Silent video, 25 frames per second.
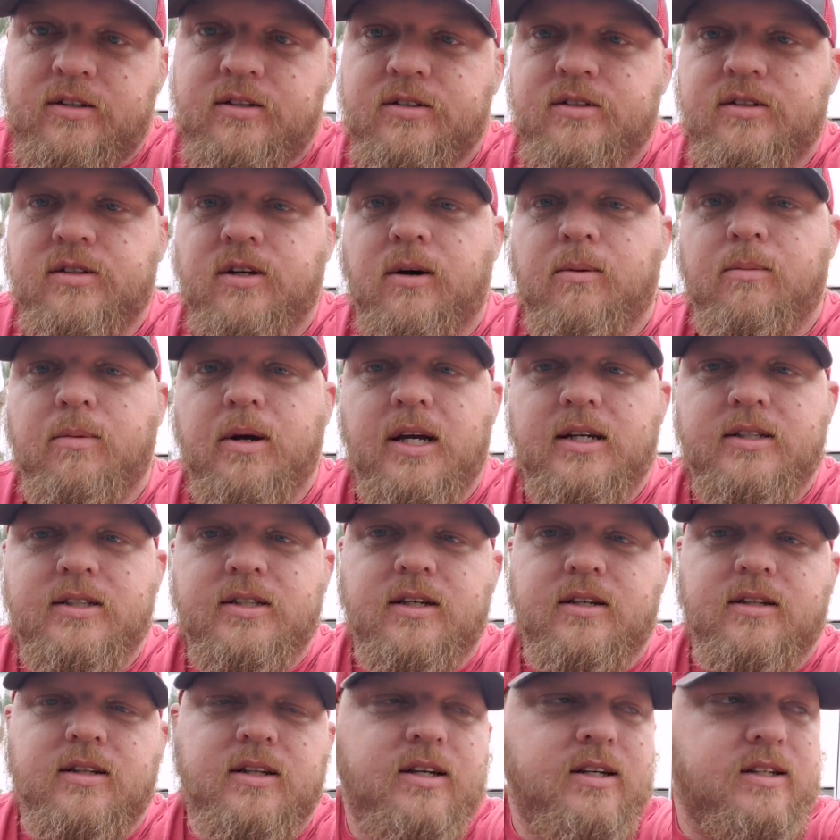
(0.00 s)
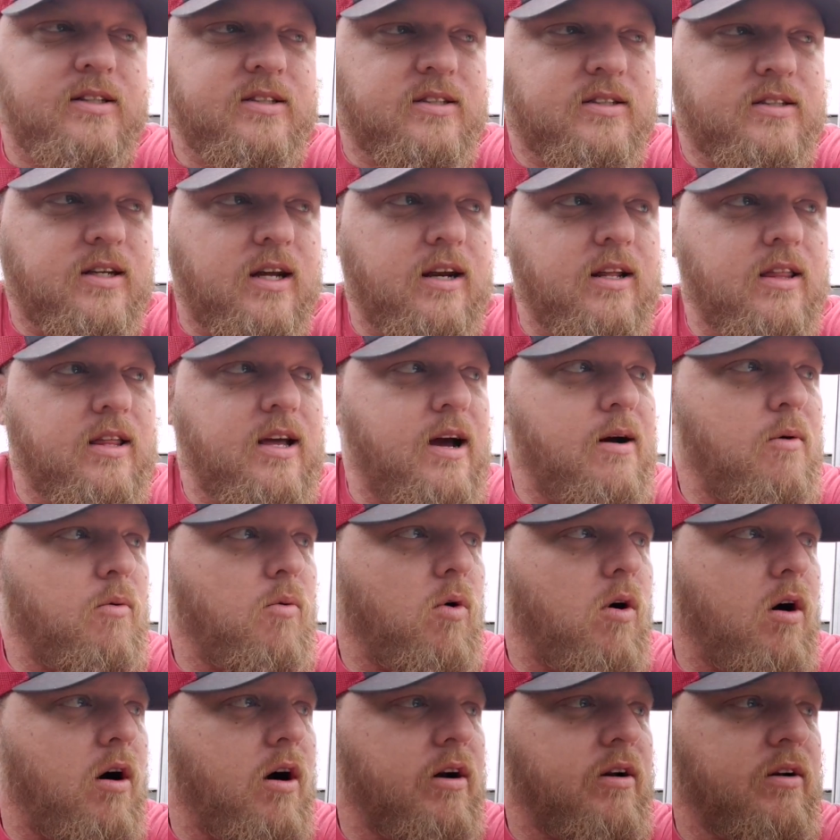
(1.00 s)
So basically, instead of that
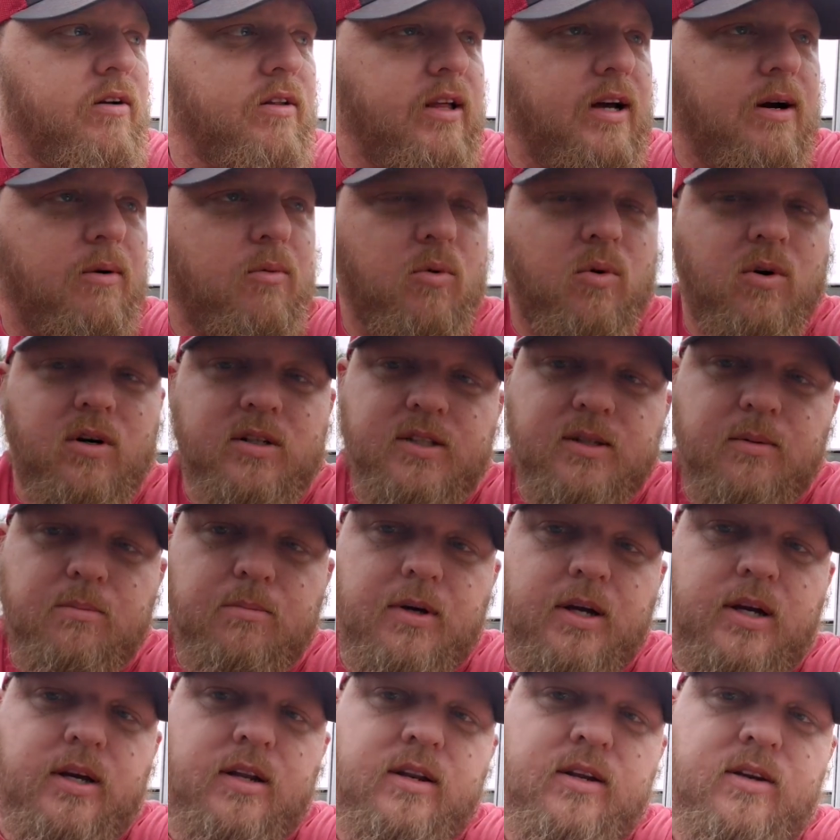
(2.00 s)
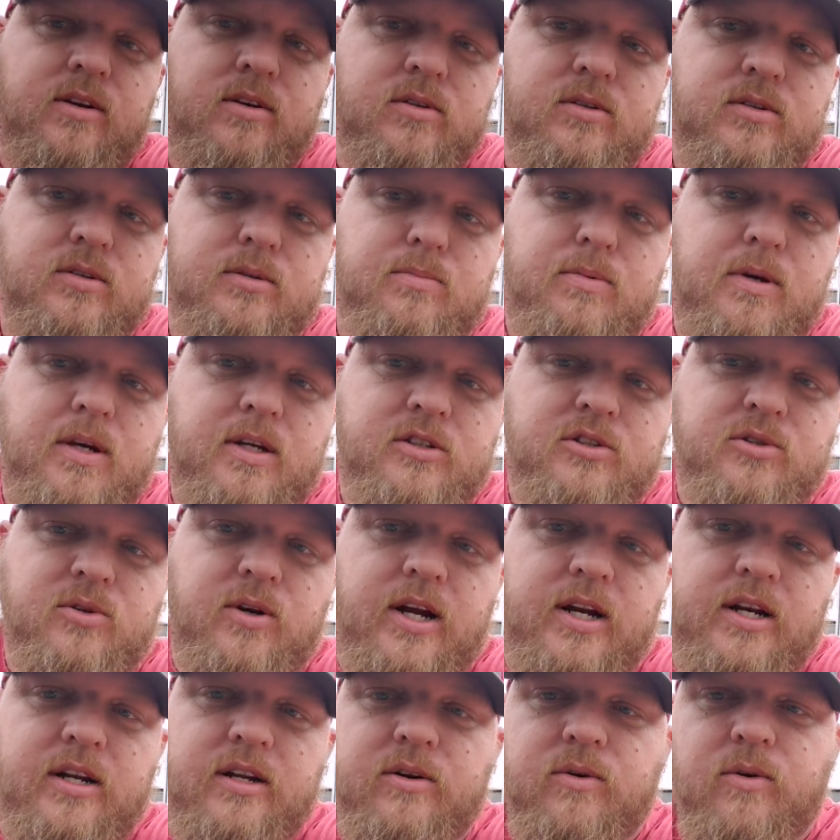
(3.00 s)
water that wasn't being used being
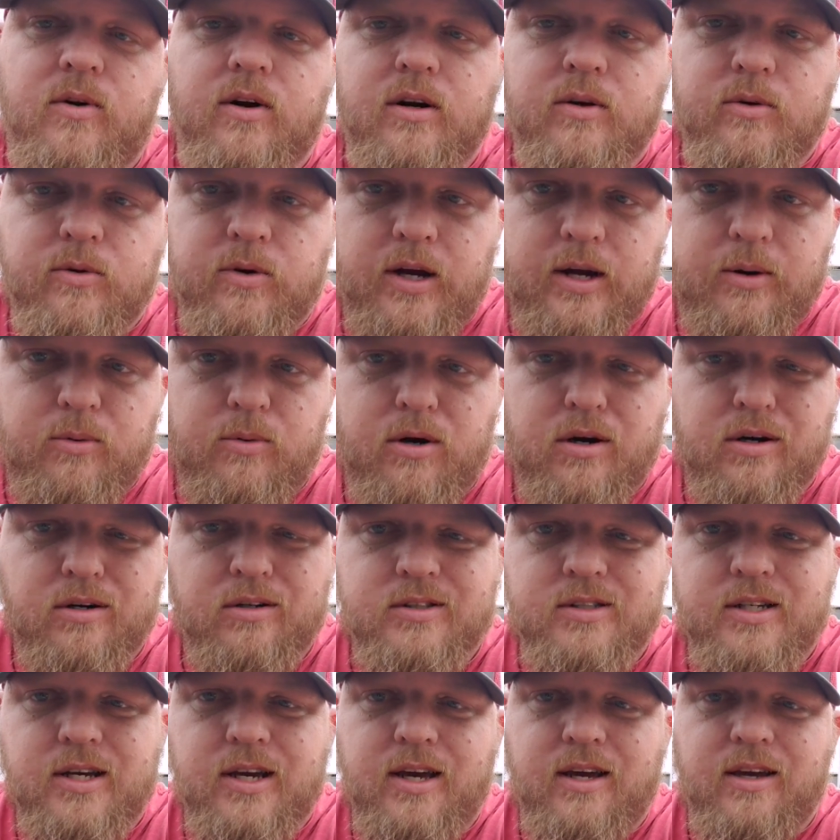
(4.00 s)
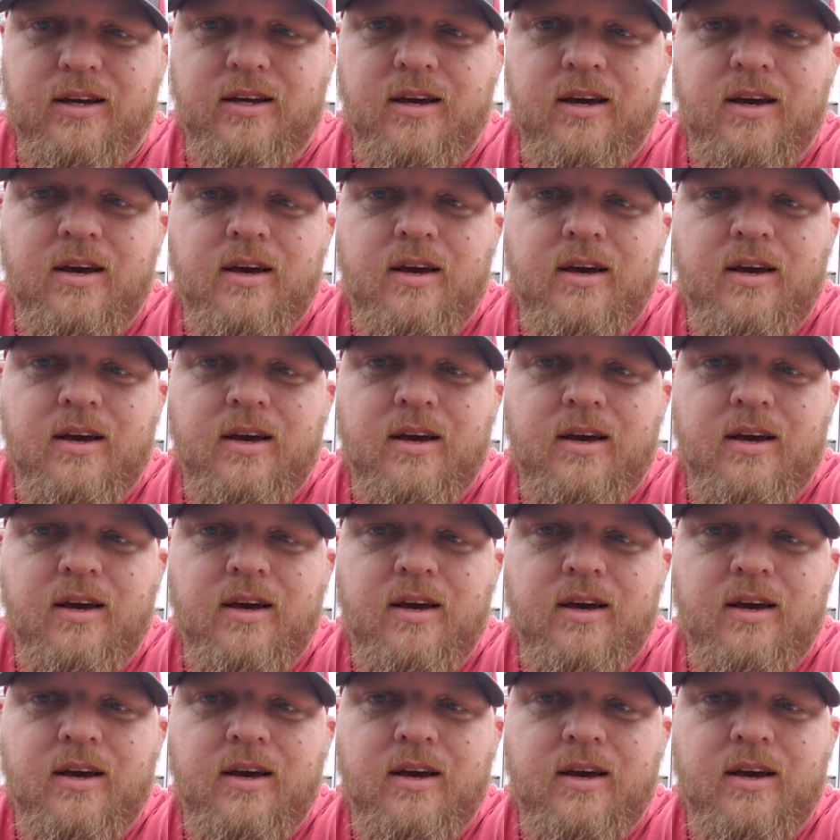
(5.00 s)
drained into our gray water tank,